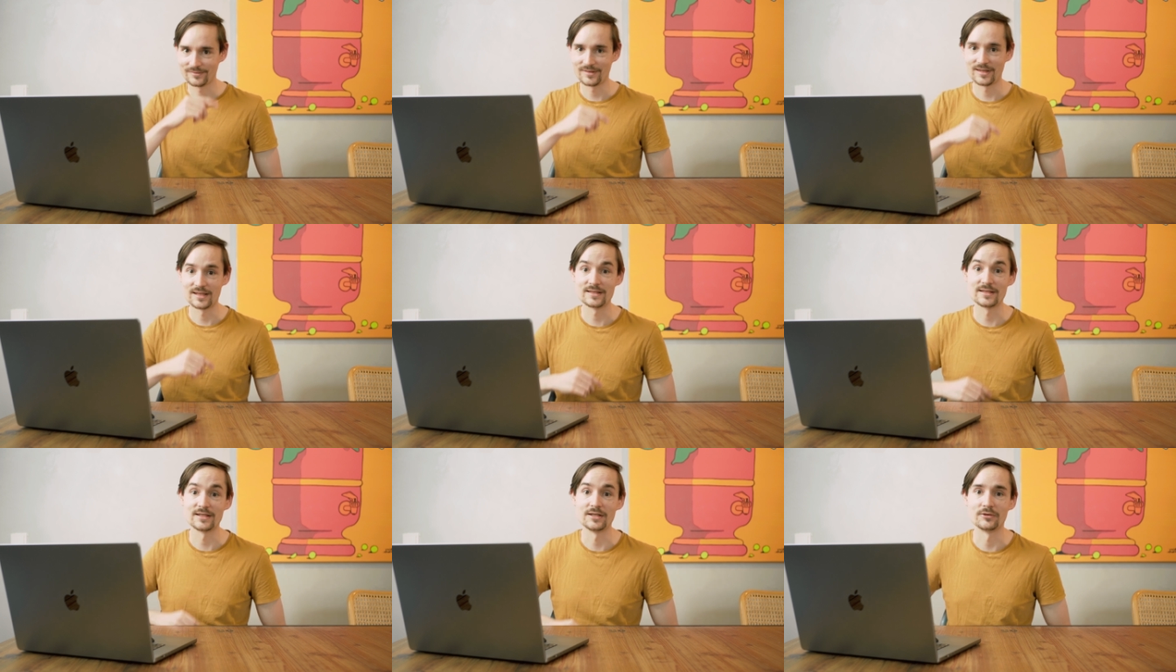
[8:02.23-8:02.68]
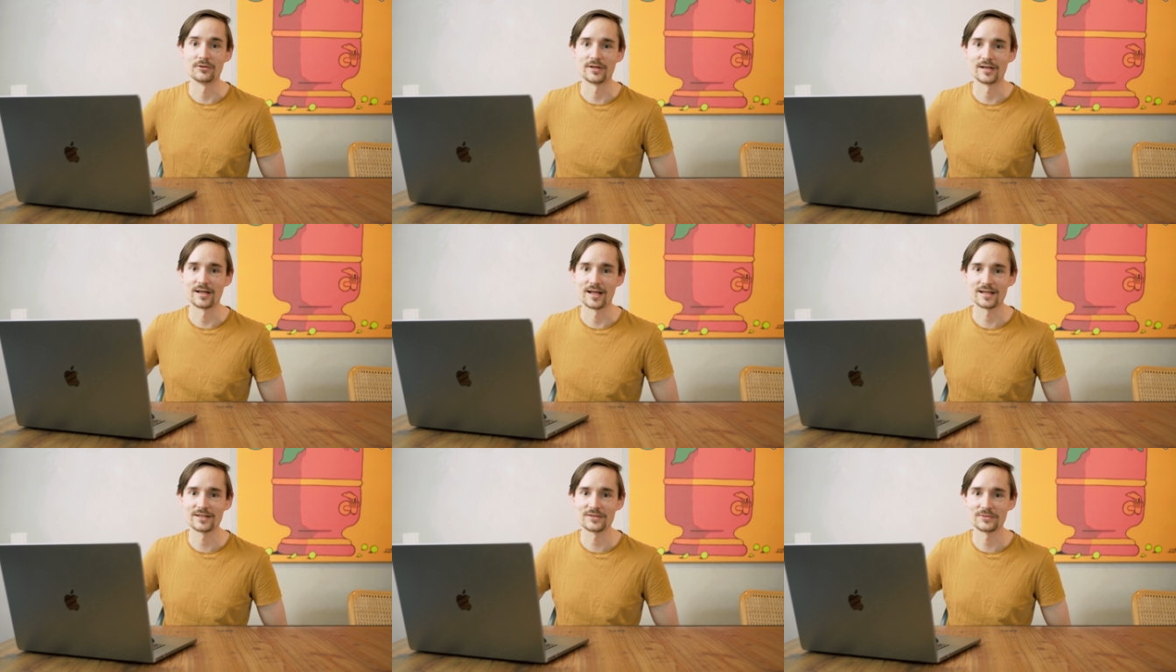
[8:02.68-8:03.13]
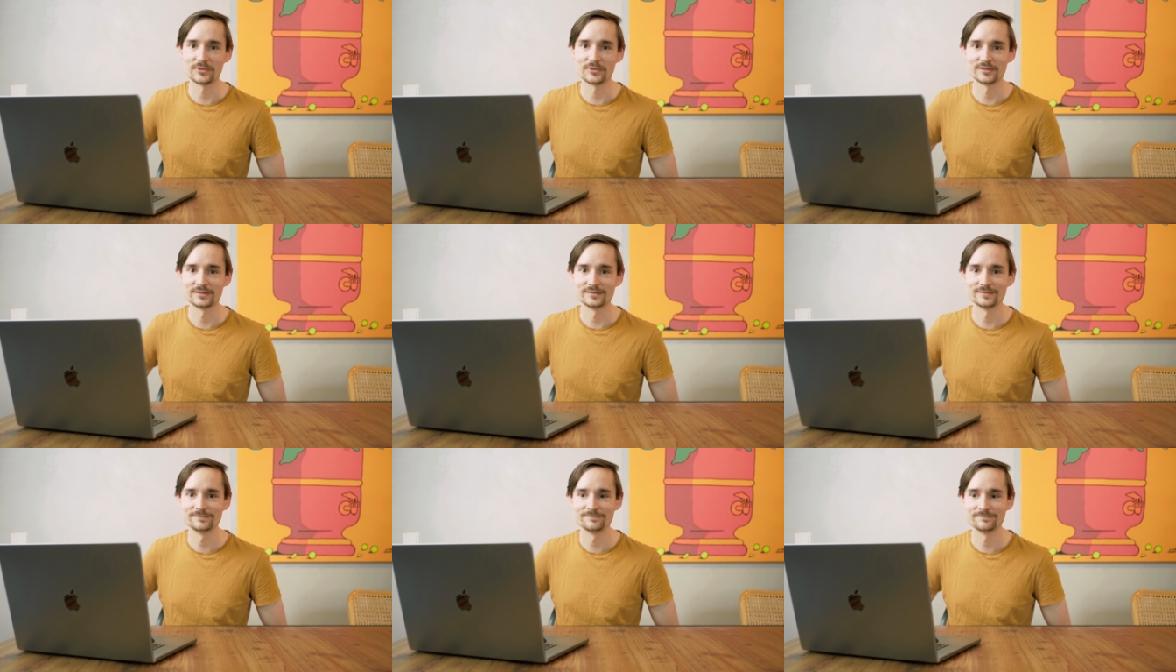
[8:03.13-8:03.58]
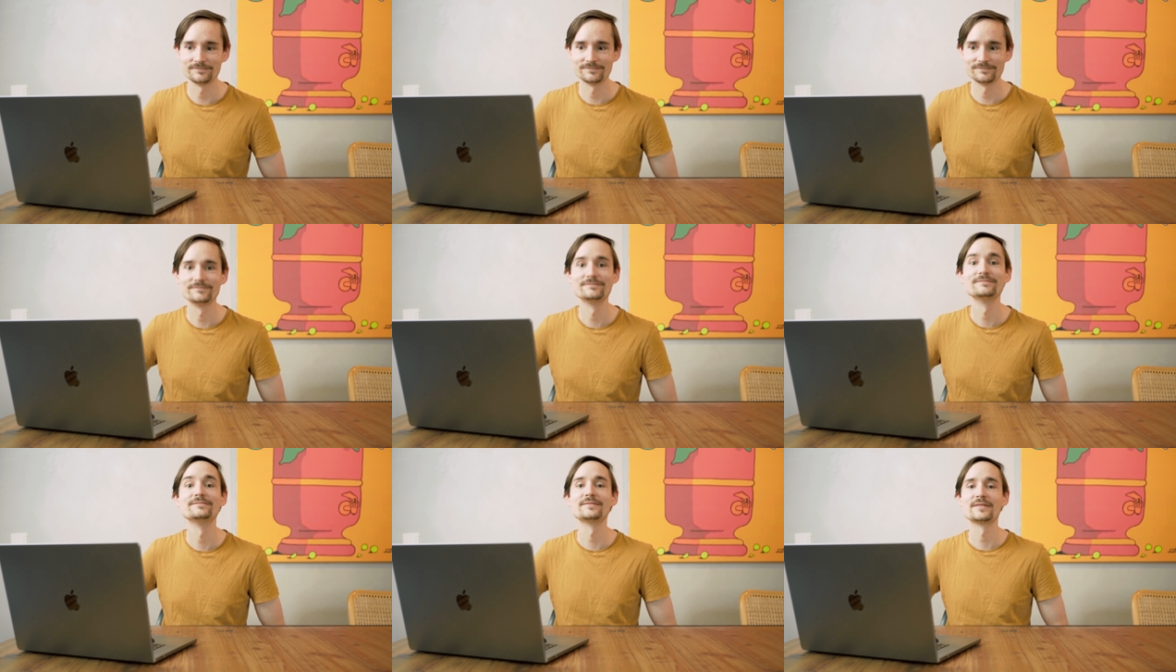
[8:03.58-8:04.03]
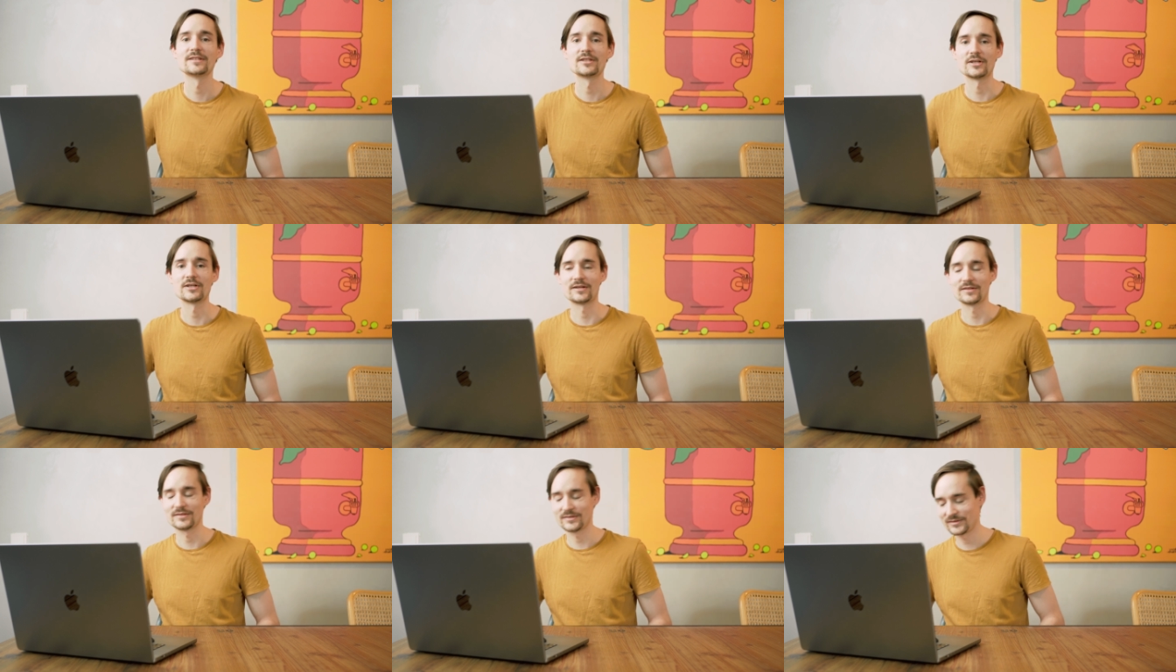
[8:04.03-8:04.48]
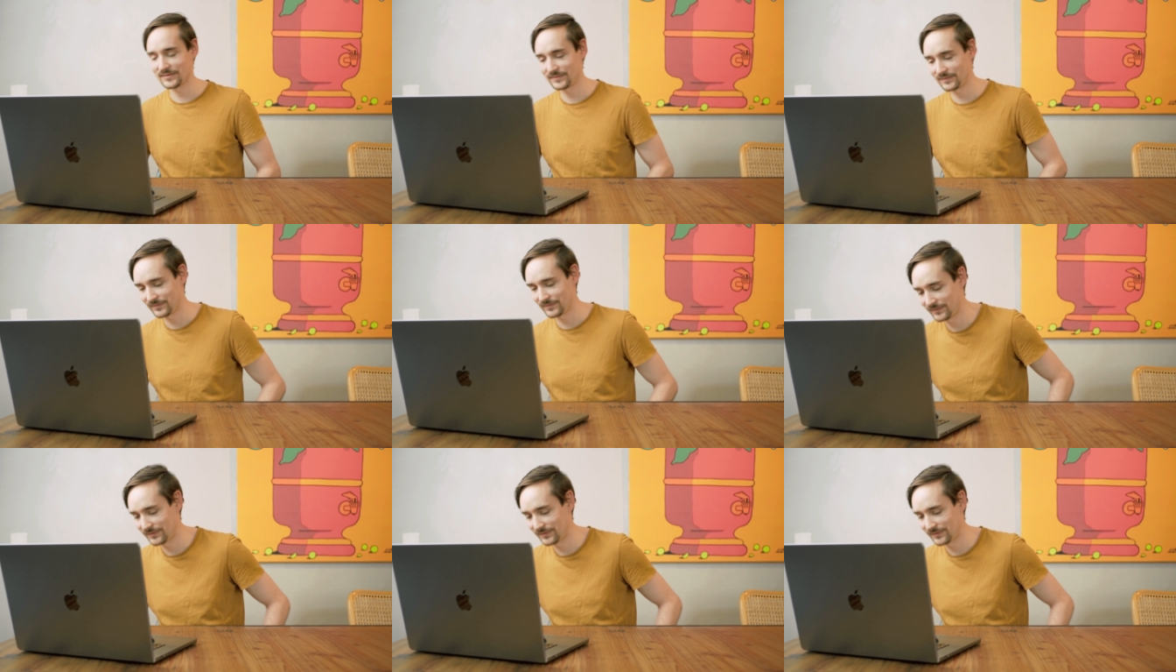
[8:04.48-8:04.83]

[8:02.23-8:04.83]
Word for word: See you in the next one. Cheers.